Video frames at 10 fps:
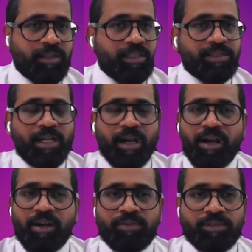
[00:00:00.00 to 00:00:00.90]

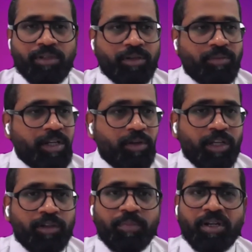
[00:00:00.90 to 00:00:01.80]
discounts, or when you
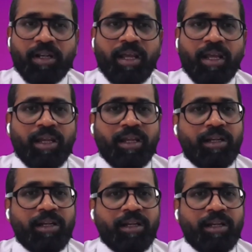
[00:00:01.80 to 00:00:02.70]
need to put an
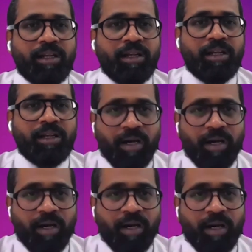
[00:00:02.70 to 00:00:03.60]
ad or speak to
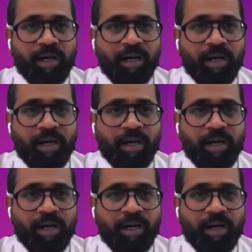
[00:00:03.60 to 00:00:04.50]
marketing team. I
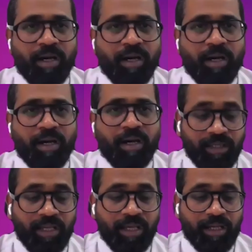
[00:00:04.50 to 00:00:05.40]
mean, it's
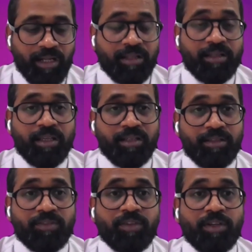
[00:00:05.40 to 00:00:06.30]
basically, another thing
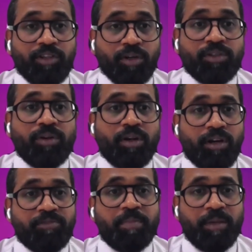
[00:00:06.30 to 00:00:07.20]
is talk to a
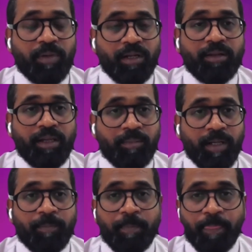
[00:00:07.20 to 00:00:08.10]
lot of people. I
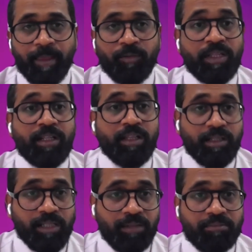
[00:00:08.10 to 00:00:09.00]
mean, within
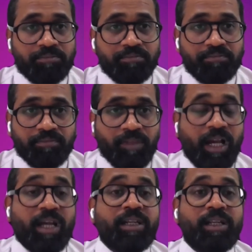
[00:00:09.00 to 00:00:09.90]
the team
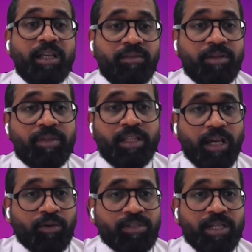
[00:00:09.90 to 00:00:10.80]
and even
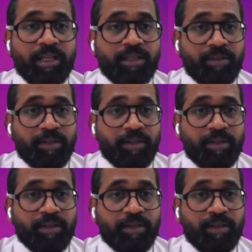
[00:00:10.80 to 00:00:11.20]
outside.